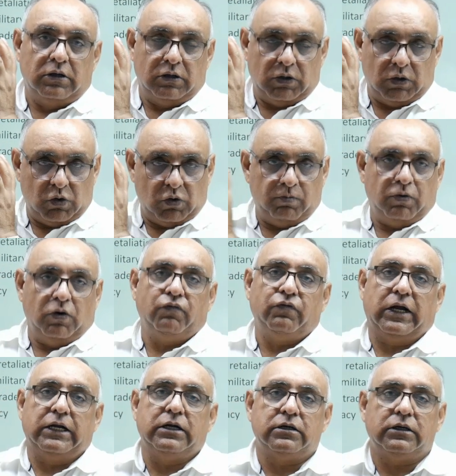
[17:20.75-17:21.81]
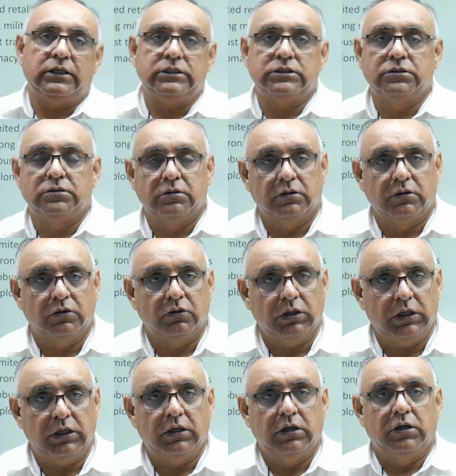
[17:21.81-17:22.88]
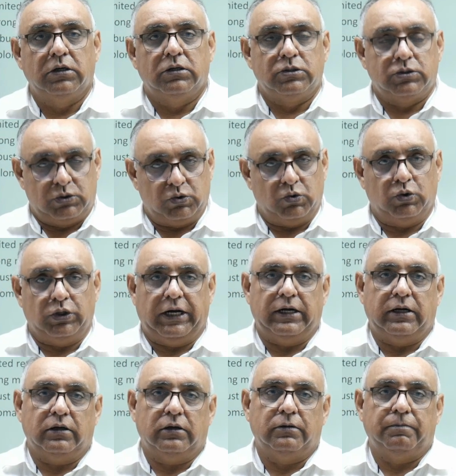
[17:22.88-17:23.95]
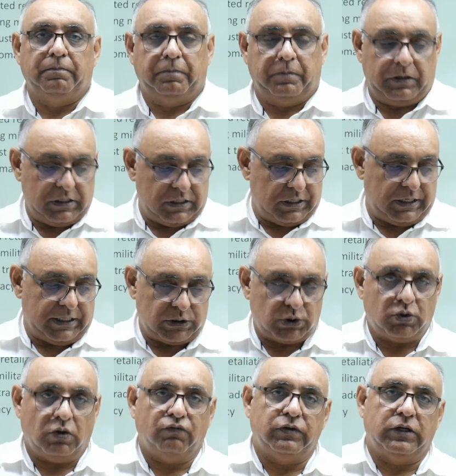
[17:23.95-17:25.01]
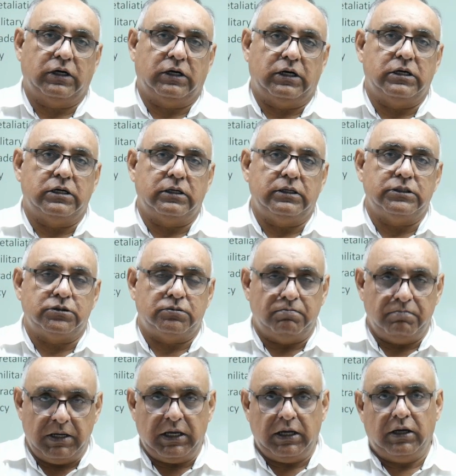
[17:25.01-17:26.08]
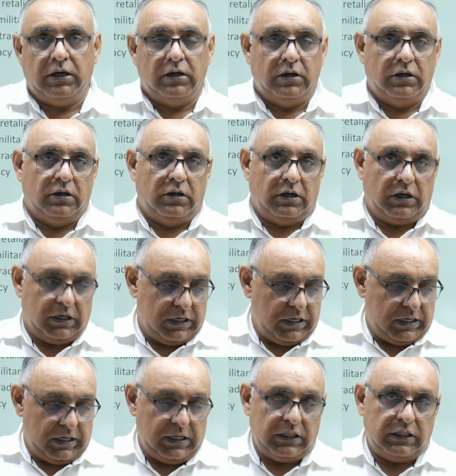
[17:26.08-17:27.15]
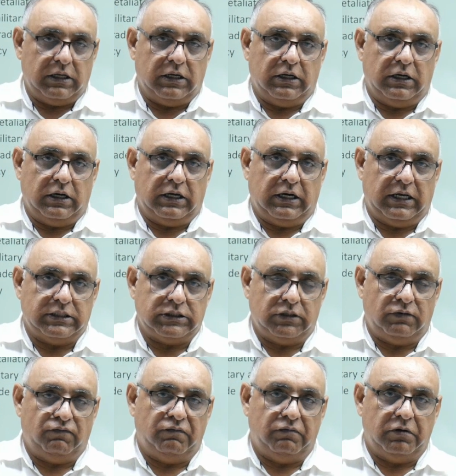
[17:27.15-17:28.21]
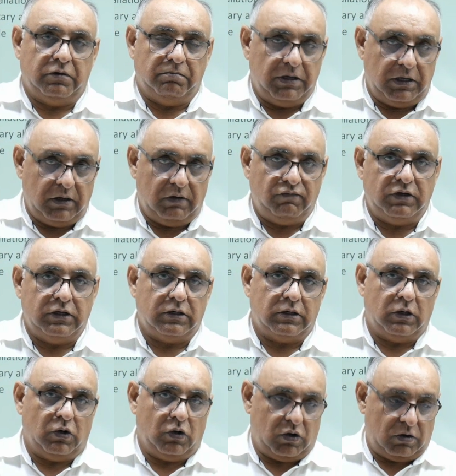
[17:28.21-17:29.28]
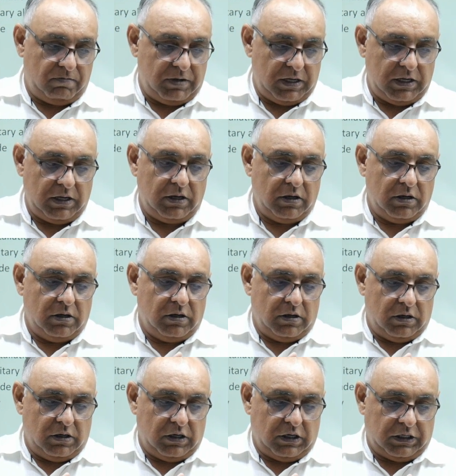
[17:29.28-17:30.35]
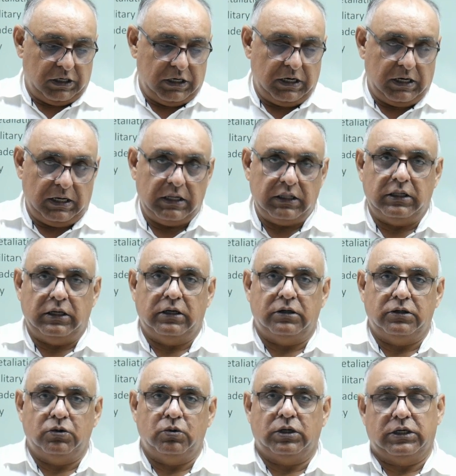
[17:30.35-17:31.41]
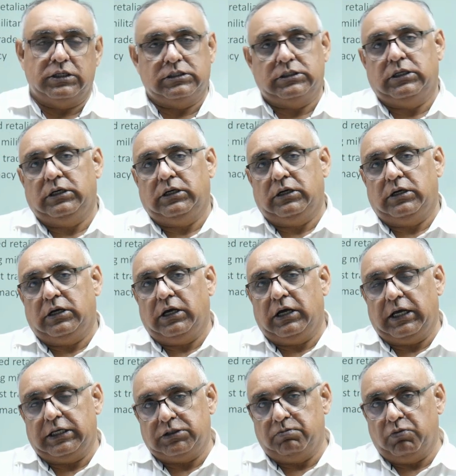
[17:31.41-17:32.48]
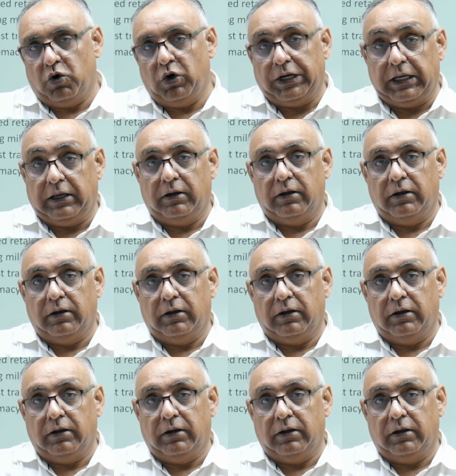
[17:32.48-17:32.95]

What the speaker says: group of countries, okay, so that the rest of the countries may contain the aggressive behavior or may contain their, you can say, hegemony,